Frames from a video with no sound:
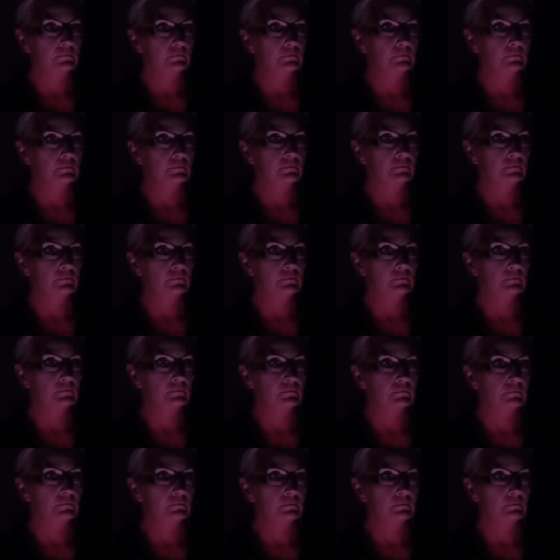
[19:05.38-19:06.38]

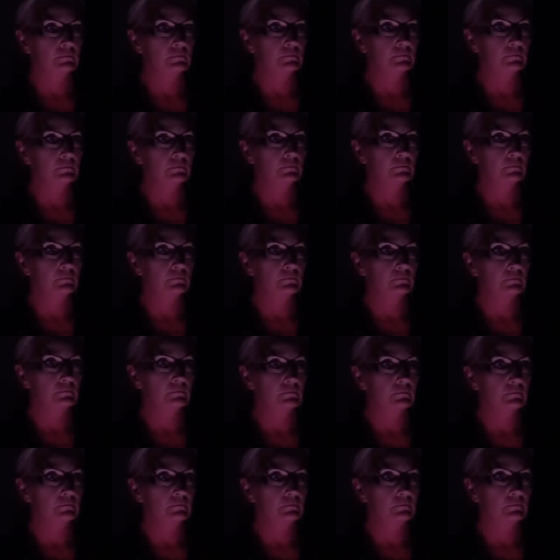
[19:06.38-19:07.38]

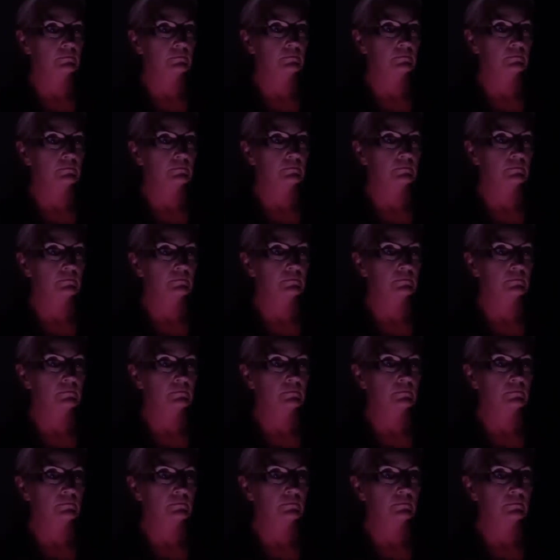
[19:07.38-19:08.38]

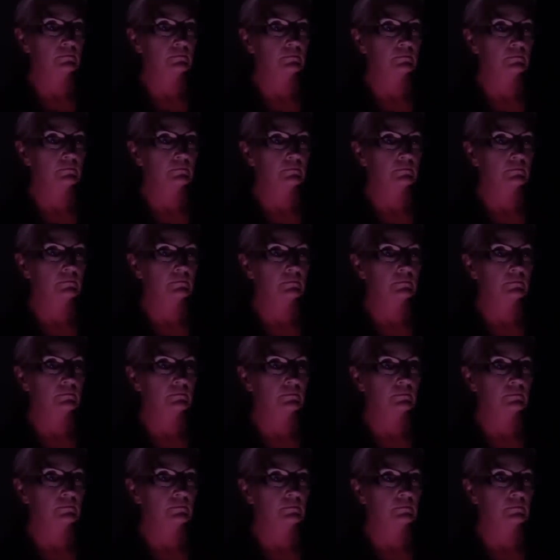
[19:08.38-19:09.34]
(silence)